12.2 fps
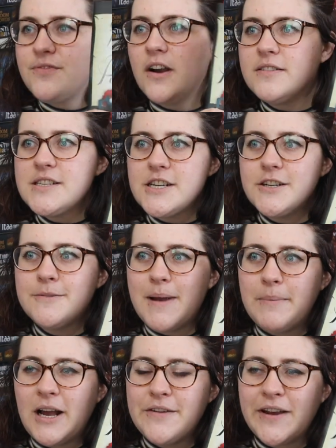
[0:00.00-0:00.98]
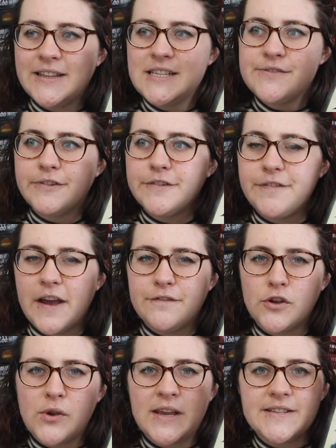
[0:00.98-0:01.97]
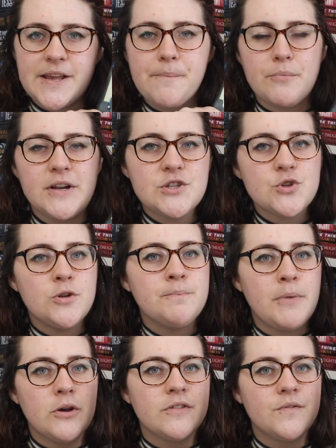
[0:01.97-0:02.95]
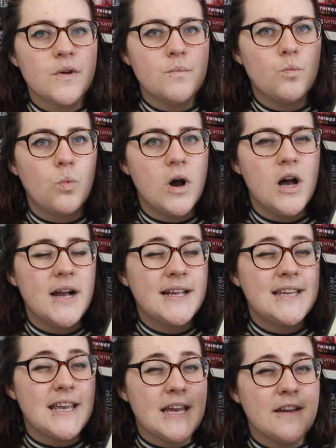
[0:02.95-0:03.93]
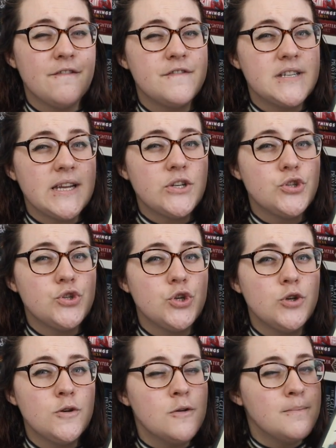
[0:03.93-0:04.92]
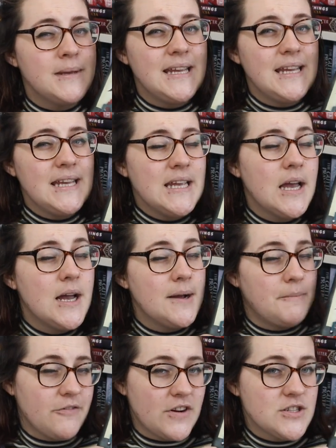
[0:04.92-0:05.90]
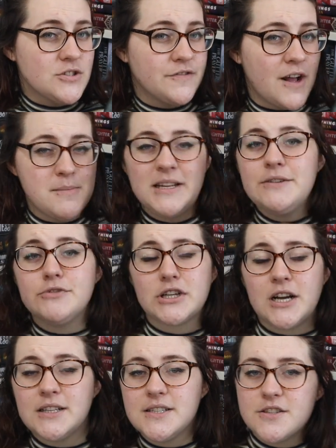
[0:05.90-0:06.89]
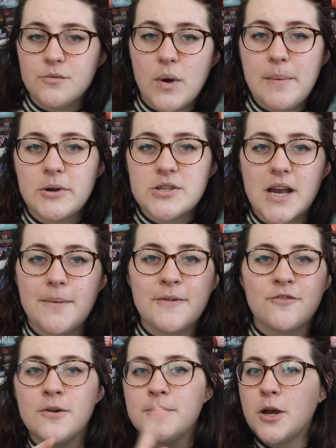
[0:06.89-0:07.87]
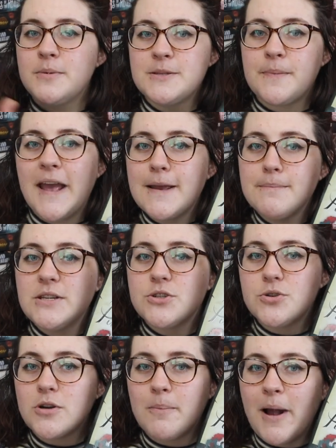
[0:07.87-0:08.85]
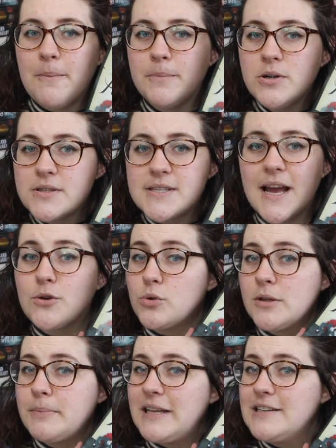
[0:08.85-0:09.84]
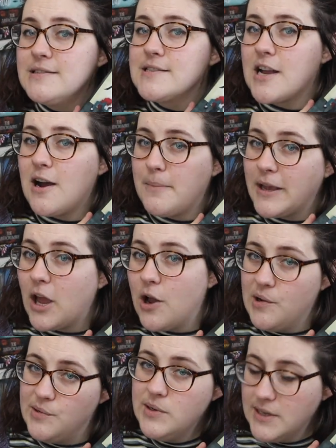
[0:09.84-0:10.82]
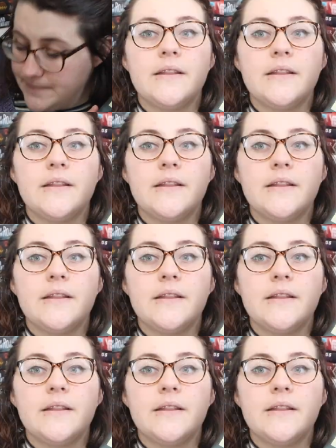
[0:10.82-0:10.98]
far as I remember, I've had these for a fair few years. I'm pretty sure both of them were gifted to me by friends or family, regardless of where books are coming from. Nobody's paying me to talk about books, and all opinions are my own.